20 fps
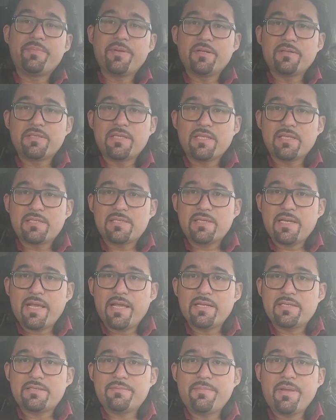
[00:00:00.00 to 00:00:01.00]
built in the
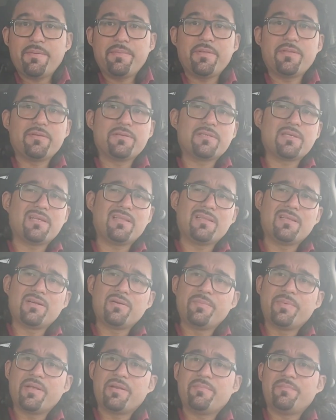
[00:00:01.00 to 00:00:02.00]
States, maybe there's a
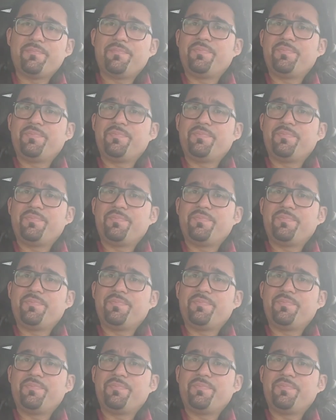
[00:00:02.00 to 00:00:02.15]
little bit